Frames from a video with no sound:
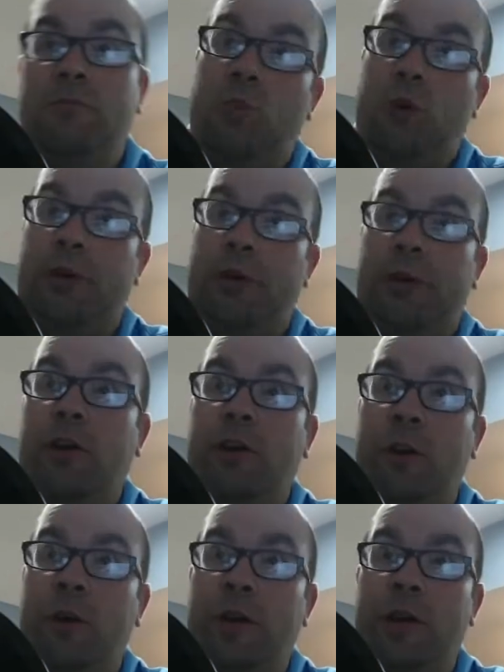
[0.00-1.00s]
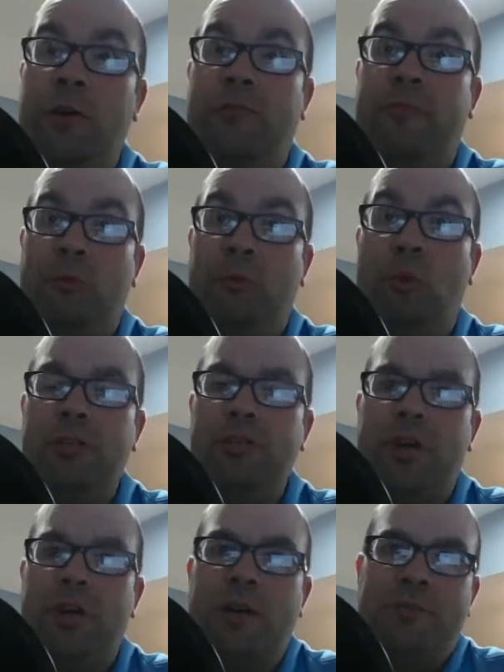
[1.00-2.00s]
working our way up from
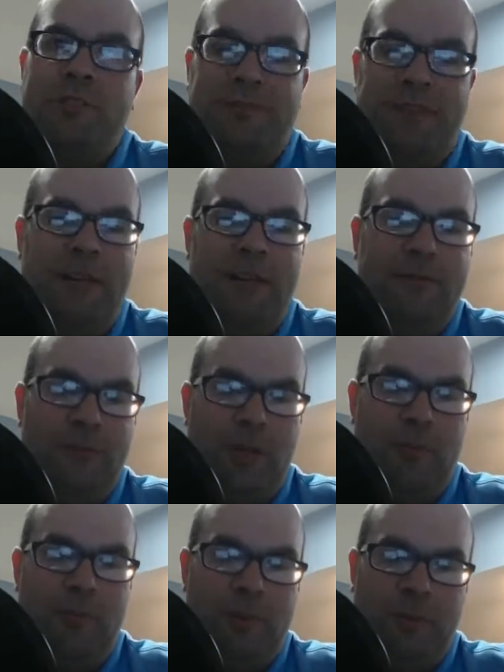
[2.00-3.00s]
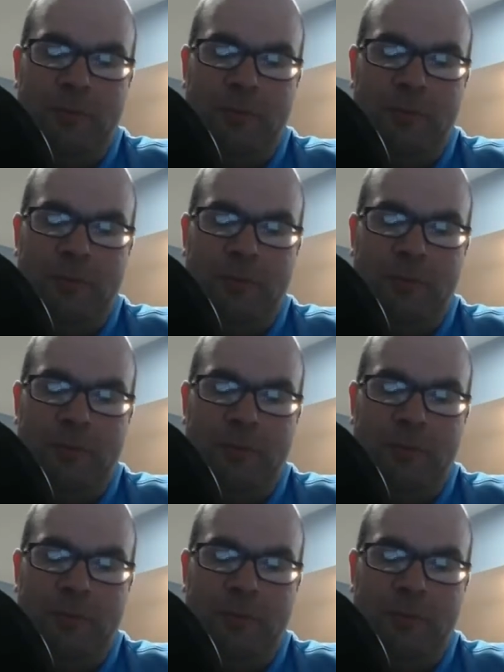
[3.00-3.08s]
1-drops to 5-drops, but